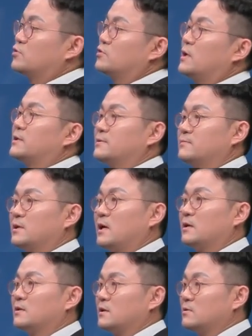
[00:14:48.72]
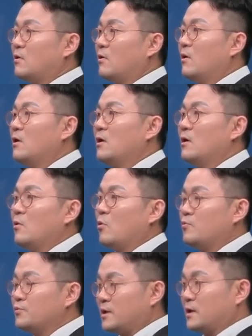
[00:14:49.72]
So open technique
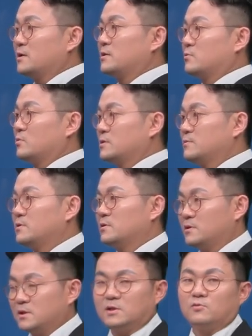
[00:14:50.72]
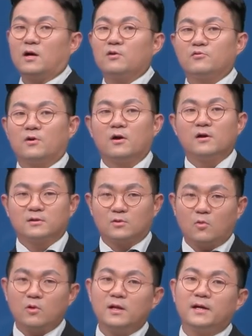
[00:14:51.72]
is even used, so
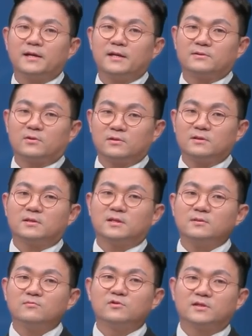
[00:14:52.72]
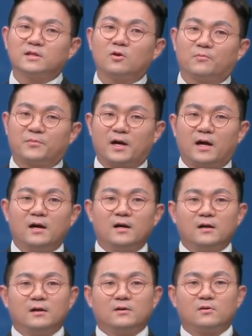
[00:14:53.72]
collagen membrane doesn't create
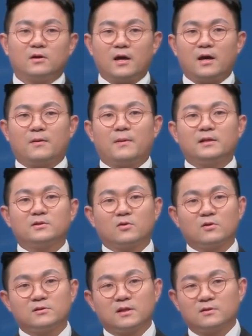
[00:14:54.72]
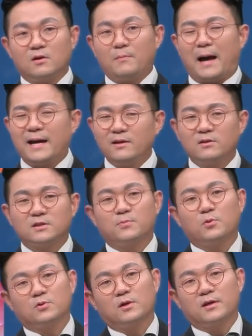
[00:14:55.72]
problem. When minor
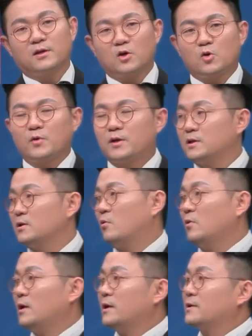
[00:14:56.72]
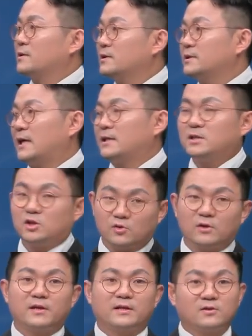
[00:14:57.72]
exposure is made, the
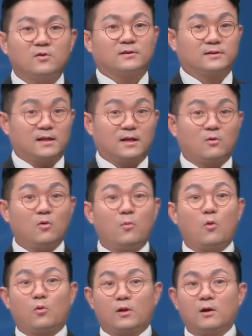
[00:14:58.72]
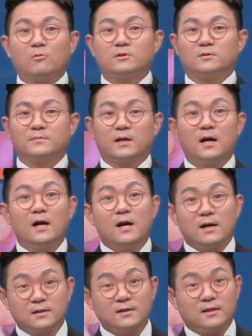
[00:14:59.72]
collagen membrane can
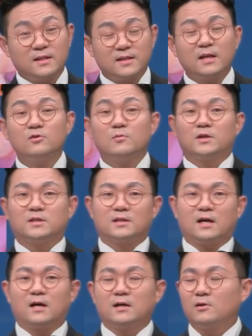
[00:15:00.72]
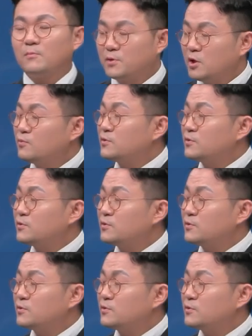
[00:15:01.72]
contribute to the healing, but titanium